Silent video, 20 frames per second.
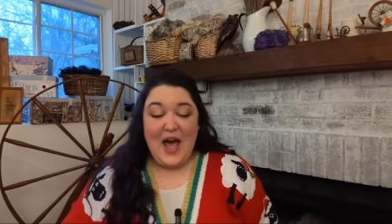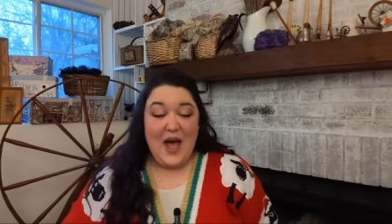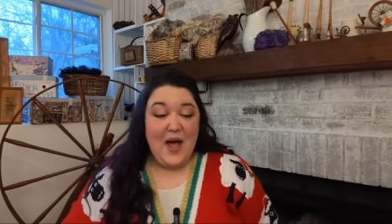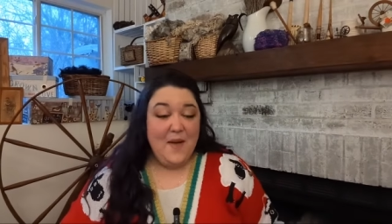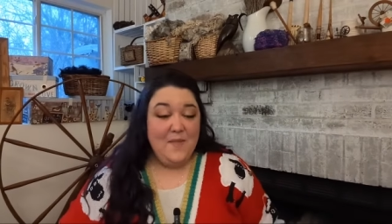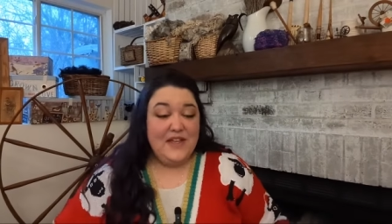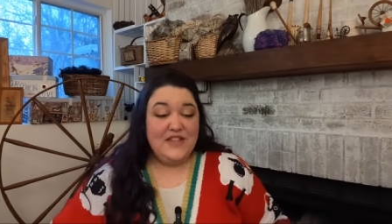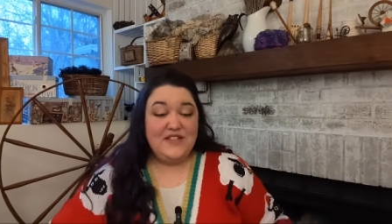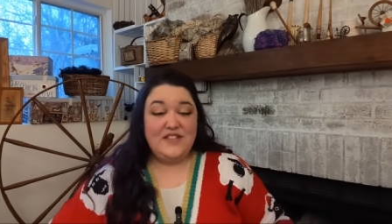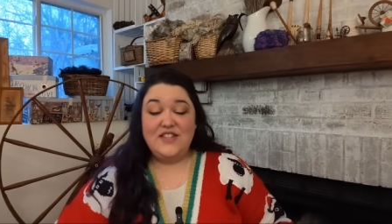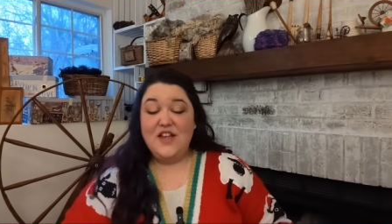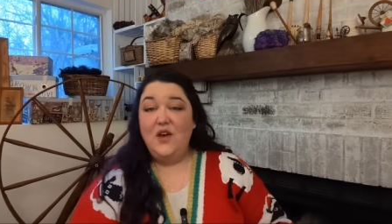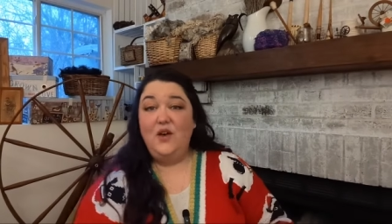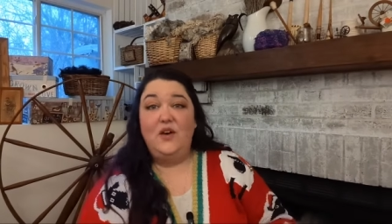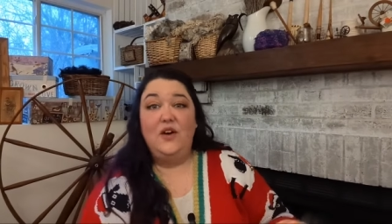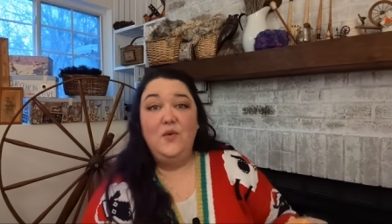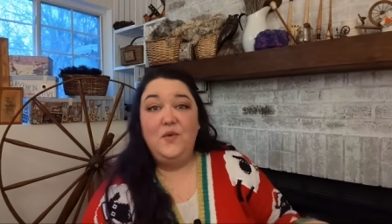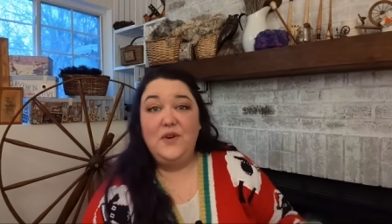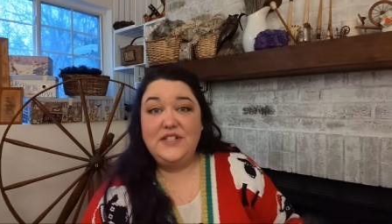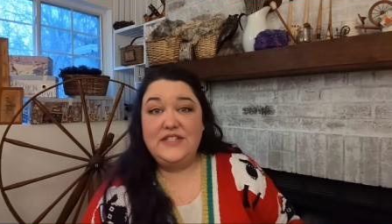um, so
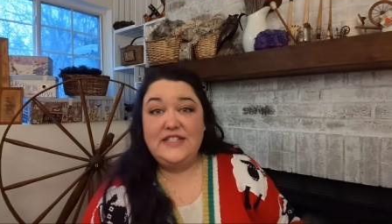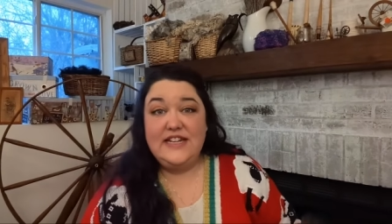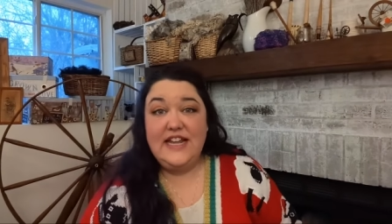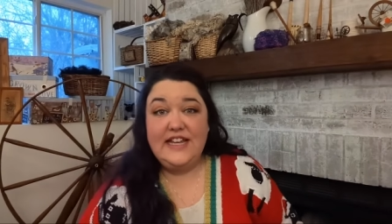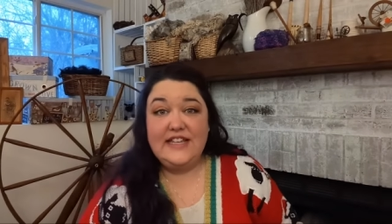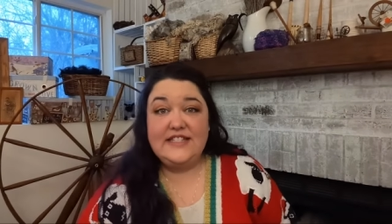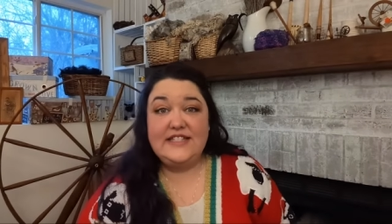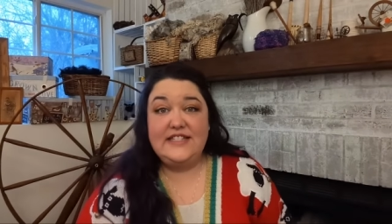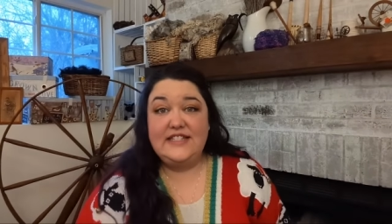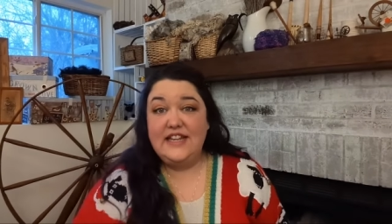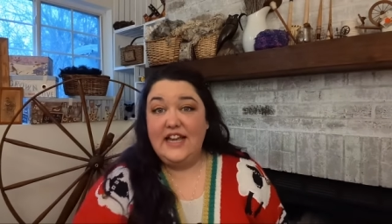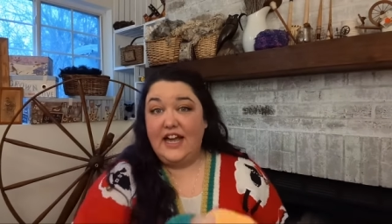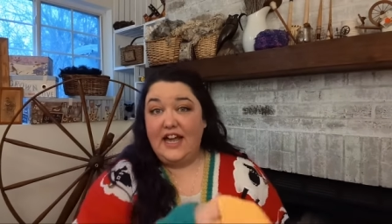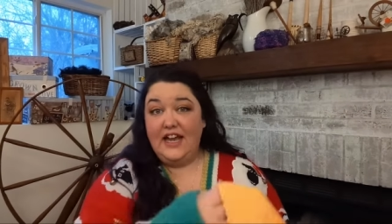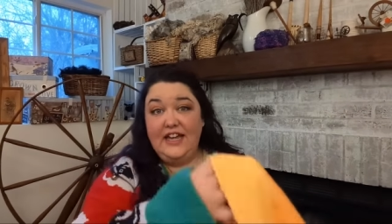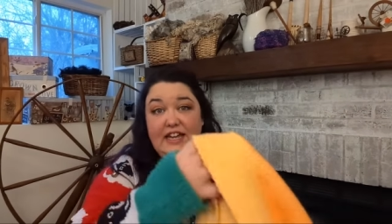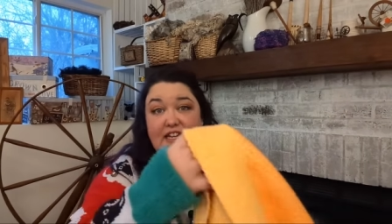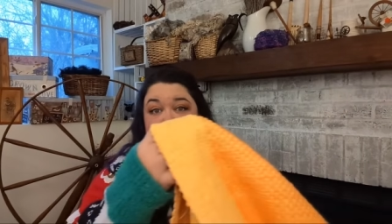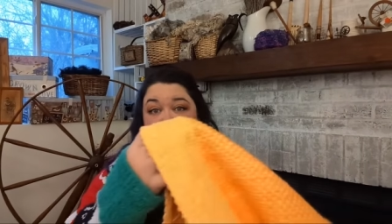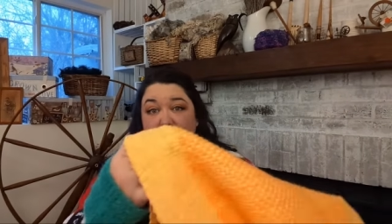what's next? I
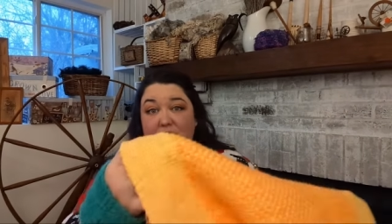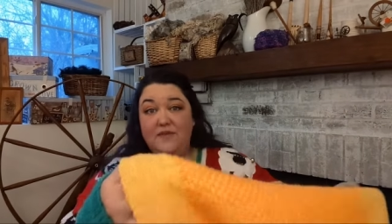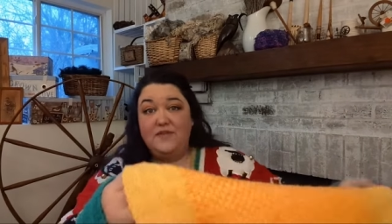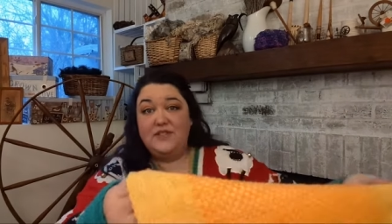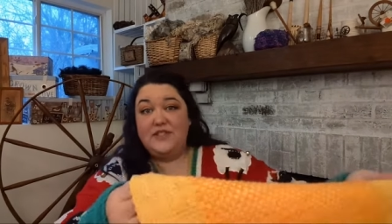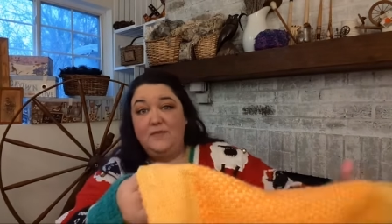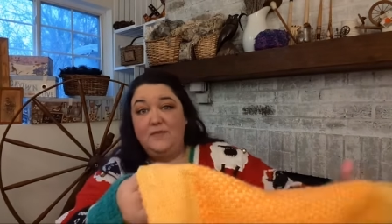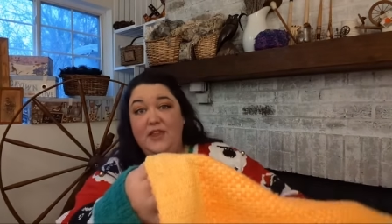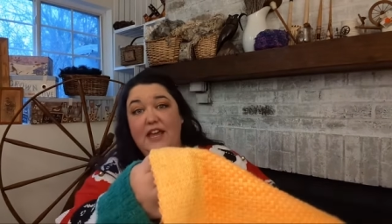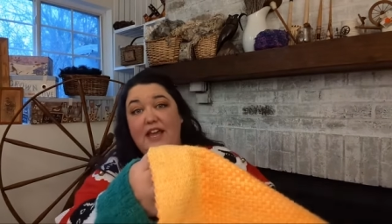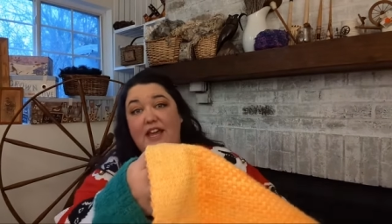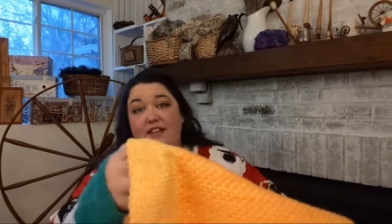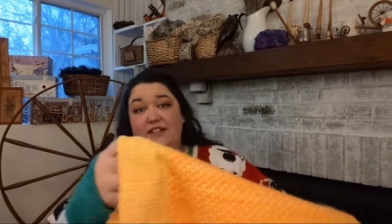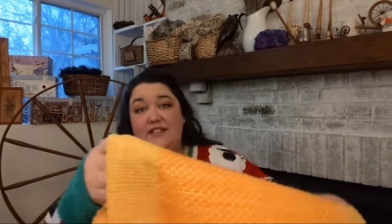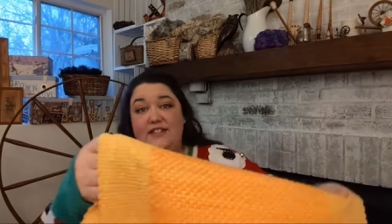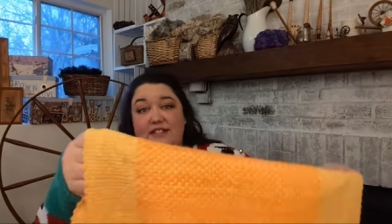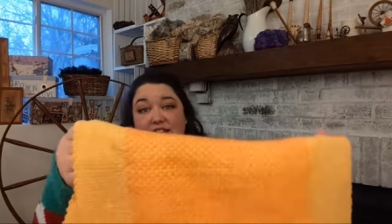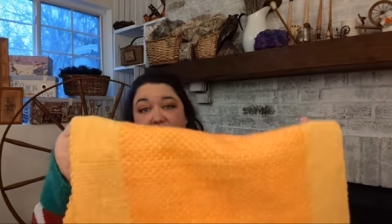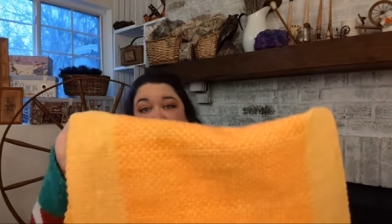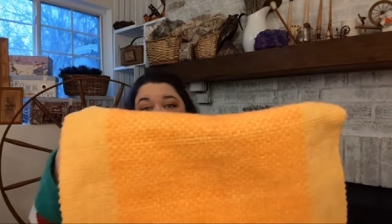need to weave something
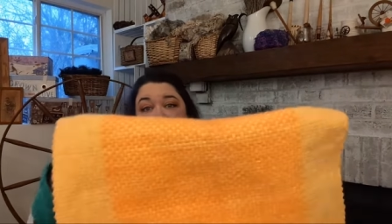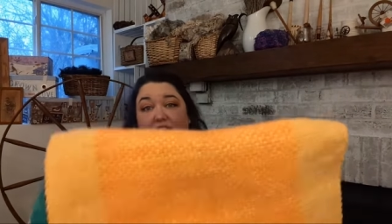else.